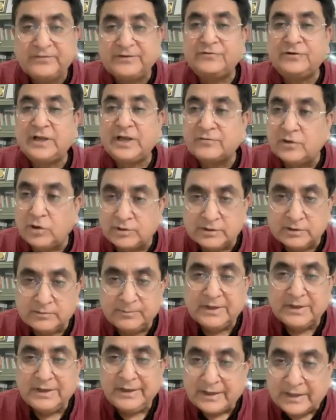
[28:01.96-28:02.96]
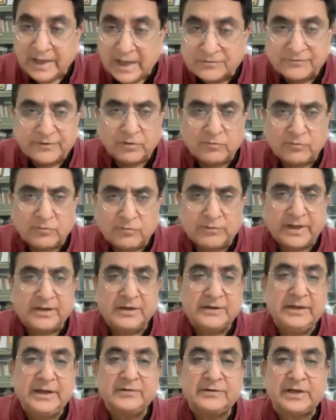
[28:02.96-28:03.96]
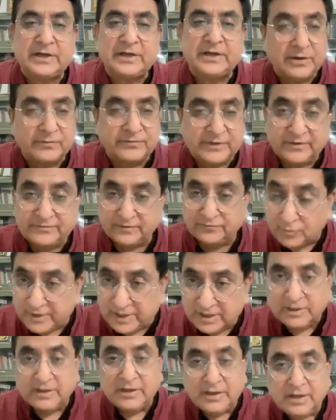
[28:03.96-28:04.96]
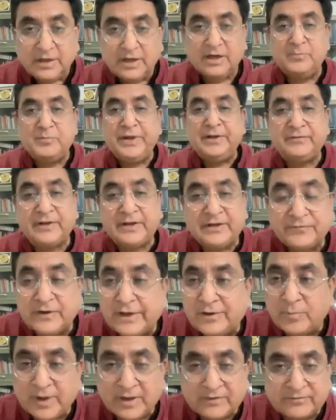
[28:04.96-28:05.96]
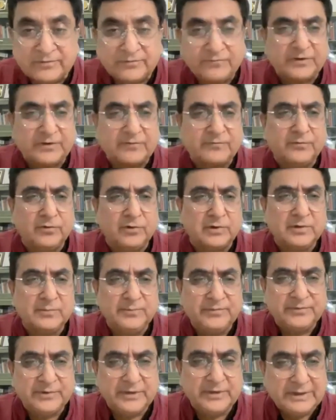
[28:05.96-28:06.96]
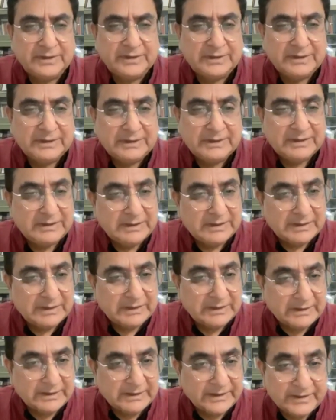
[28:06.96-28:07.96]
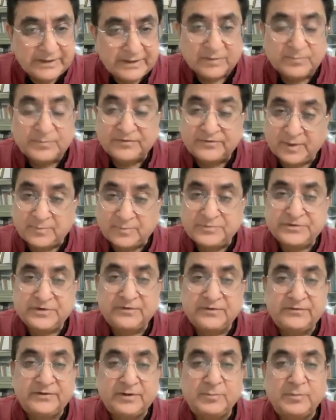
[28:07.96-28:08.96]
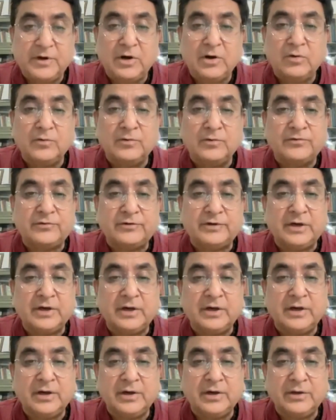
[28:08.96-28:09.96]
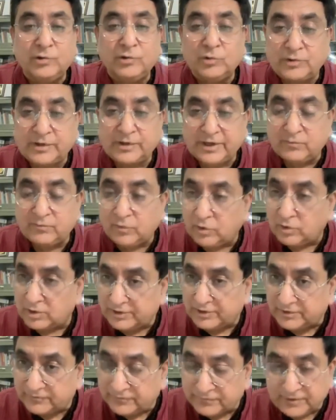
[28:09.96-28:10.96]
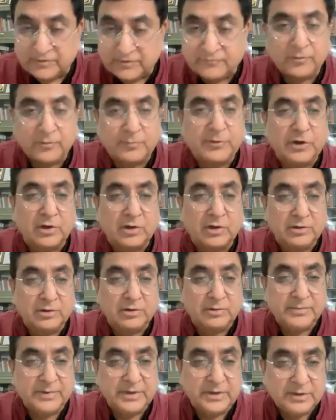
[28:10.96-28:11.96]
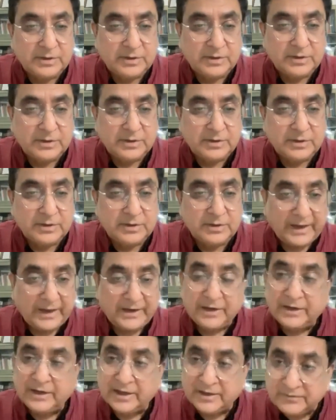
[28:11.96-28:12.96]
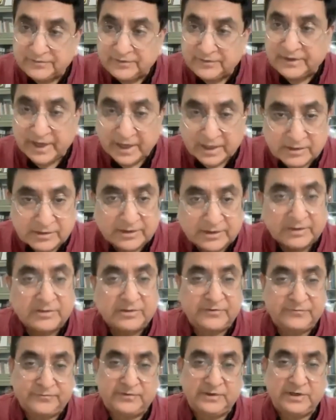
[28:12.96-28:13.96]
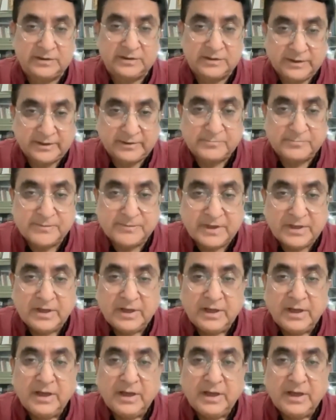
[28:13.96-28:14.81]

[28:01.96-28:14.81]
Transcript: national sovereignty and territorial integrity of states at so many meetings at different Indo-Pacific forums, Indian perceptions about Ukraine war are different from Europe, and India is reacting differently.